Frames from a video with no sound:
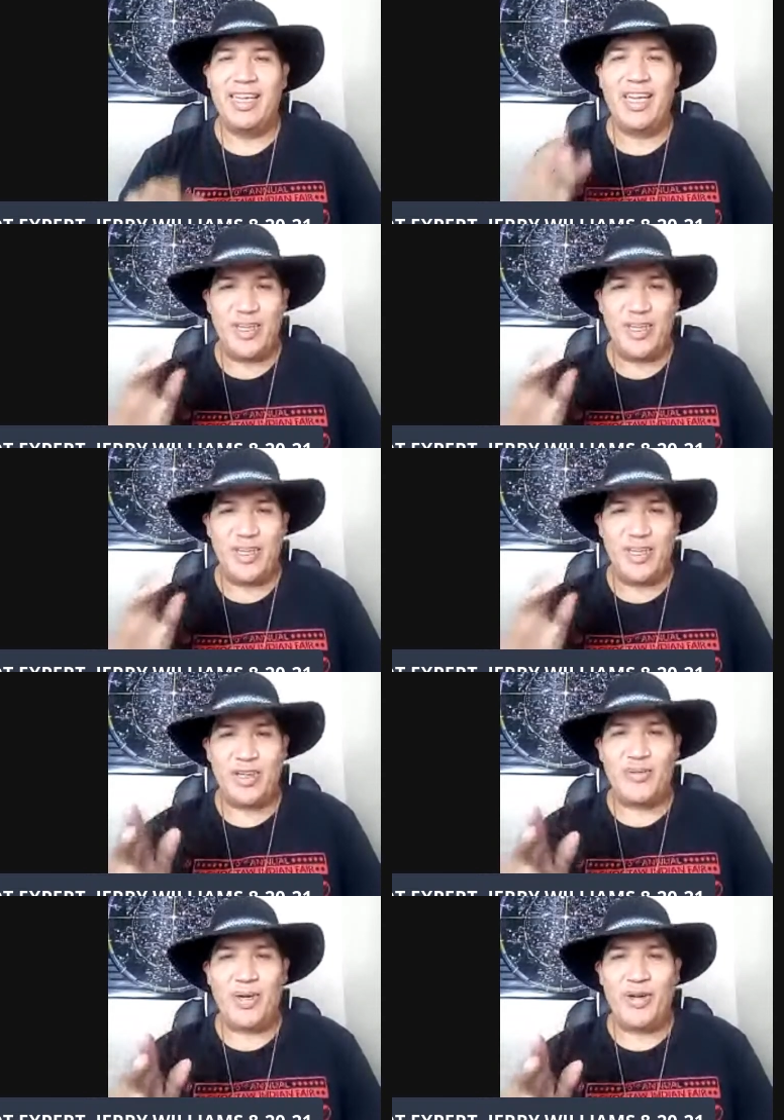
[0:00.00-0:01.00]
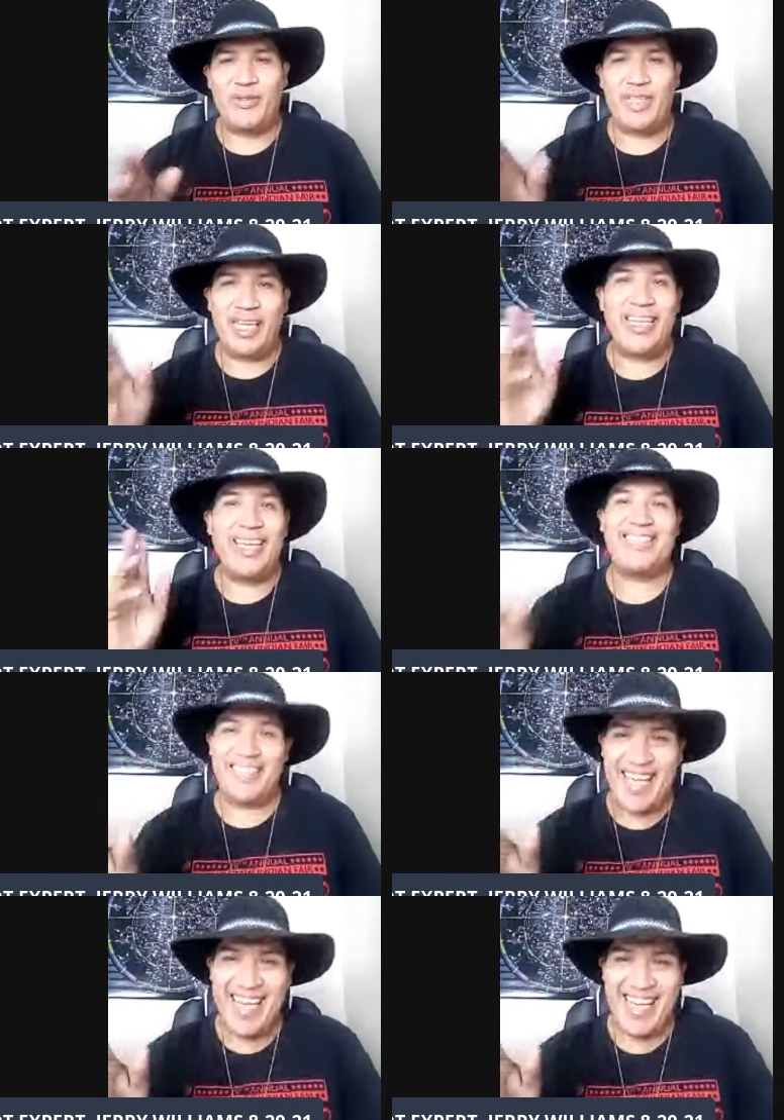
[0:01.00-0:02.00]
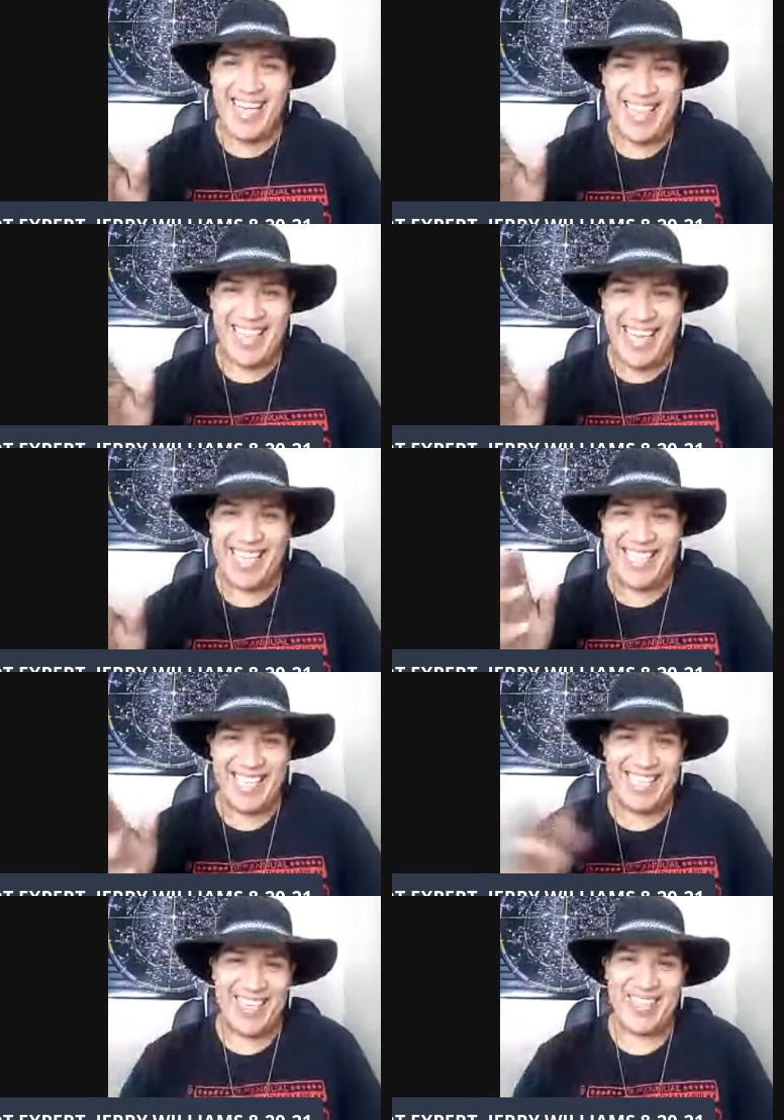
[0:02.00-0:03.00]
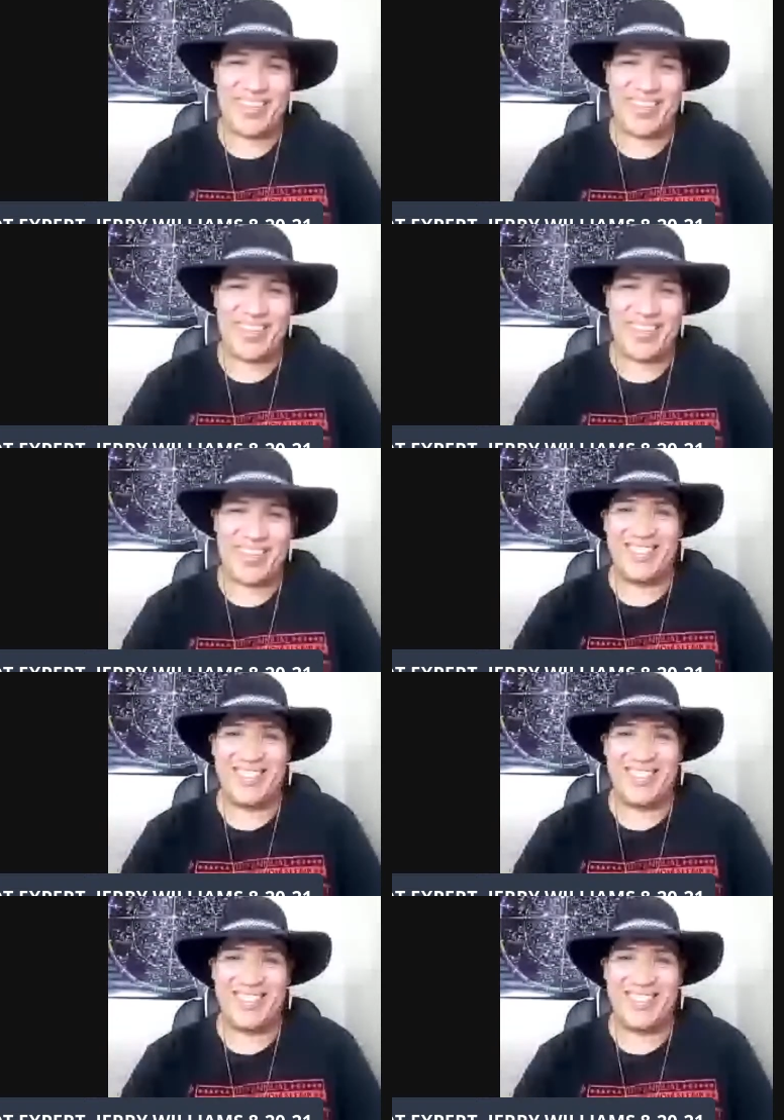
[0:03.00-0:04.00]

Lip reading: And Uncle Bones, that is that's another correct answer.